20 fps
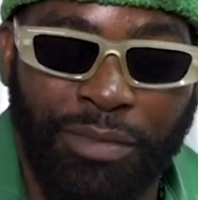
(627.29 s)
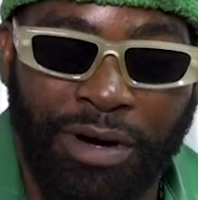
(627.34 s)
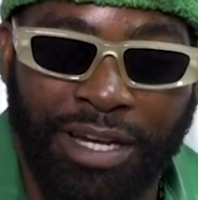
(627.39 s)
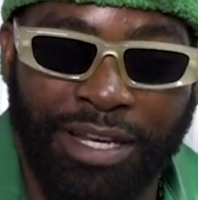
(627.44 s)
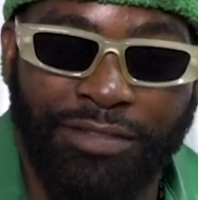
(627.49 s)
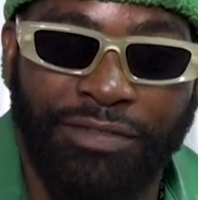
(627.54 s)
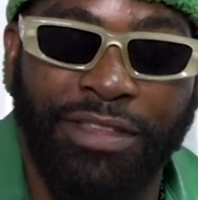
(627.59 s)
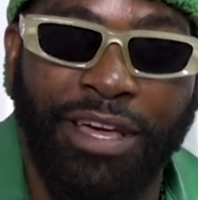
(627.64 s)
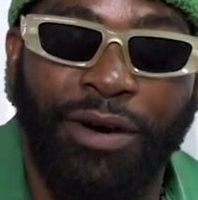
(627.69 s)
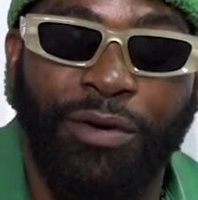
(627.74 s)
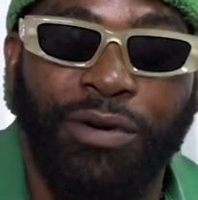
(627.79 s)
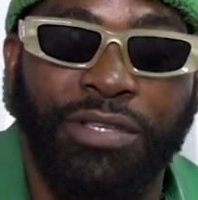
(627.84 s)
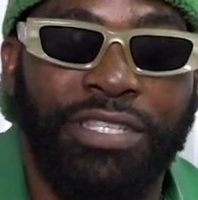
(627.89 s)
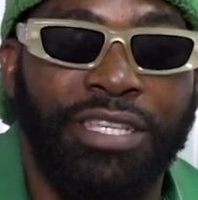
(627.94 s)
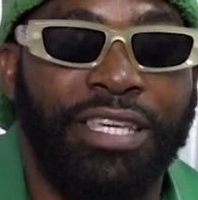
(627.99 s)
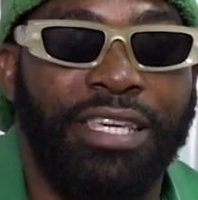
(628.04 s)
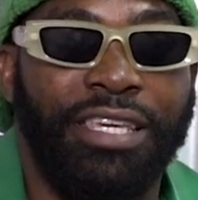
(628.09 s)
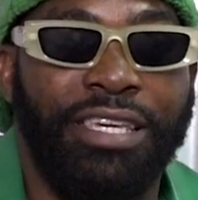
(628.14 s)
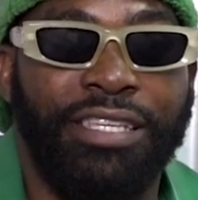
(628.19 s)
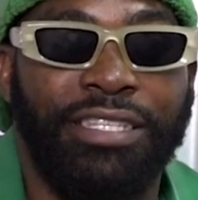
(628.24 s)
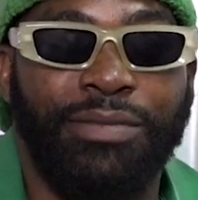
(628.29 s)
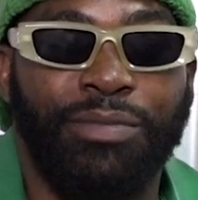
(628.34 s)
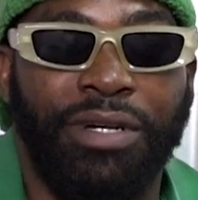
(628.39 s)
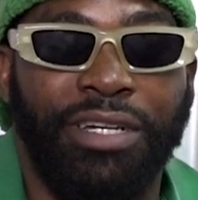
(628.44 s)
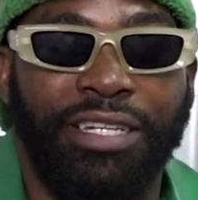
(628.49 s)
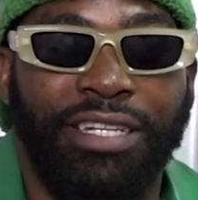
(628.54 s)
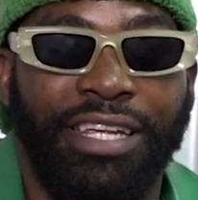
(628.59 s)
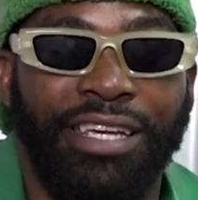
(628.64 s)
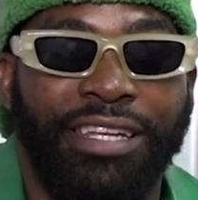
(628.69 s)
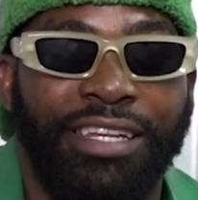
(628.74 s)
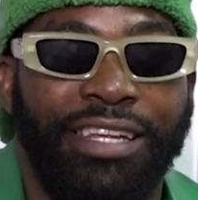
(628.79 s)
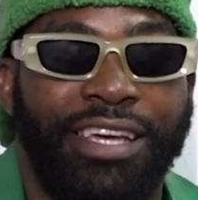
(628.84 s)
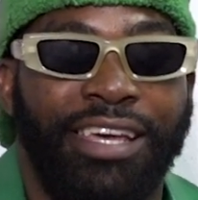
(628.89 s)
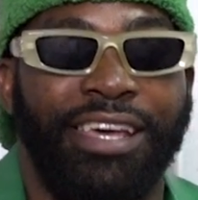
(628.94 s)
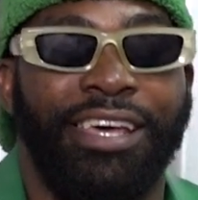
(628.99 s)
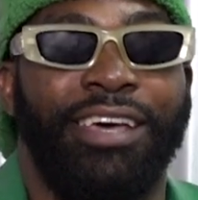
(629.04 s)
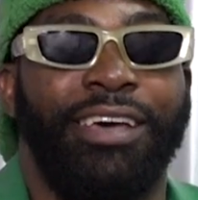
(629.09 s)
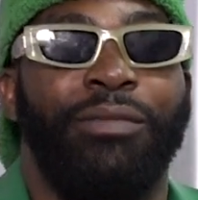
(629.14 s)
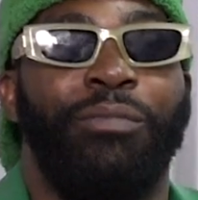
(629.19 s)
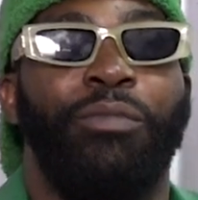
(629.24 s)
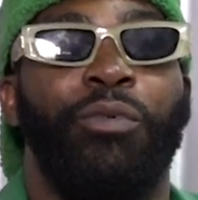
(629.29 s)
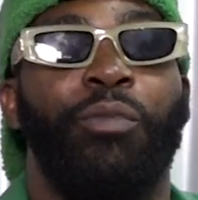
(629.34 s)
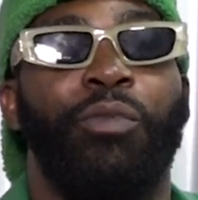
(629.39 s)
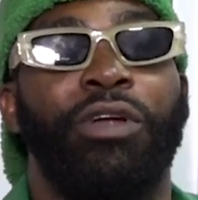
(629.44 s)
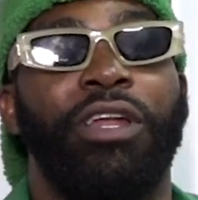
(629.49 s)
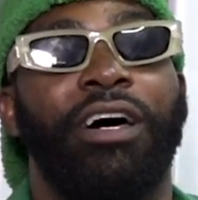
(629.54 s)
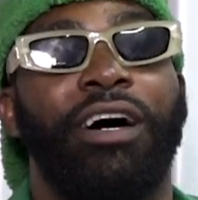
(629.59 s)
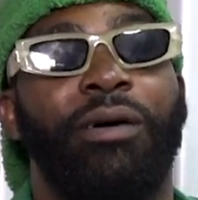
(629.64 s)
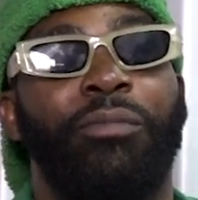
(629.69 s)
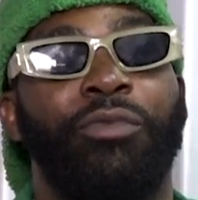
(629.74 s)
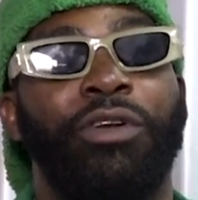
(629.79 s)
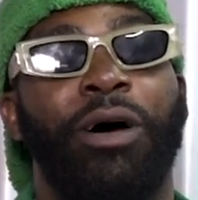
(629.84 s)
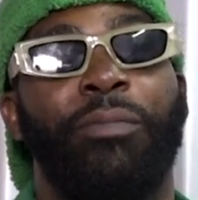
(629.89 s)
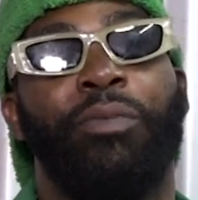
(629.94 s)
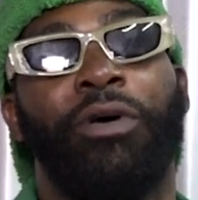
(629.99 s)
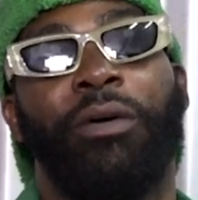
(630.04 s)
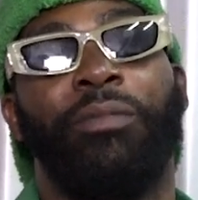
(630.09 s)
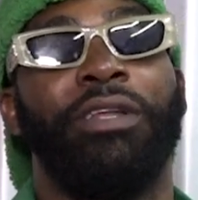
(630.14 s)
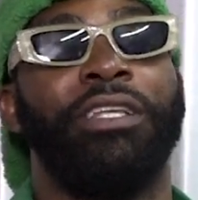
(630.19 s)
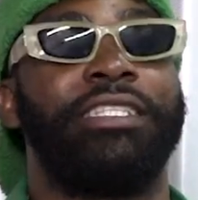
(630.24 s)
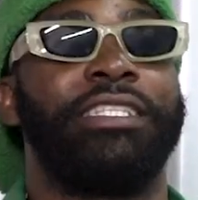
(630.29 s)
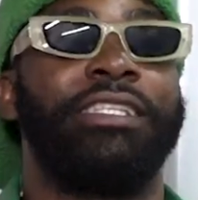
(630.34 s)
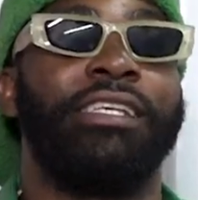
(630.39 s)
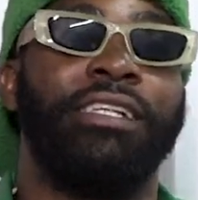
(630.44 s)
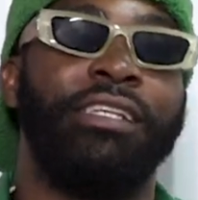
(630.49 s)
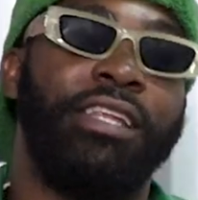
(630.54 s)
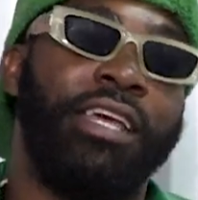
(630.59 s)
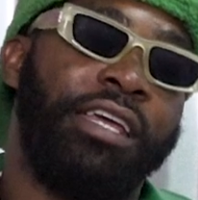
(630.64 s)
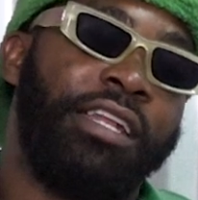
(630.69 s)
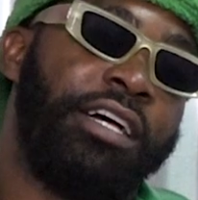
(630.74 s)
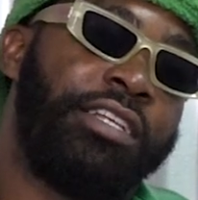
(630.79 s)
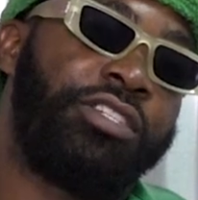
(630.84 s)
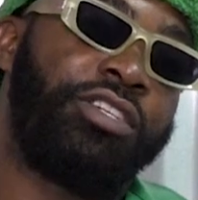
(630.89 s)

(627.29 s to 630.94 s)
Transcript: man. If that was the case, man, then would I probably still there in a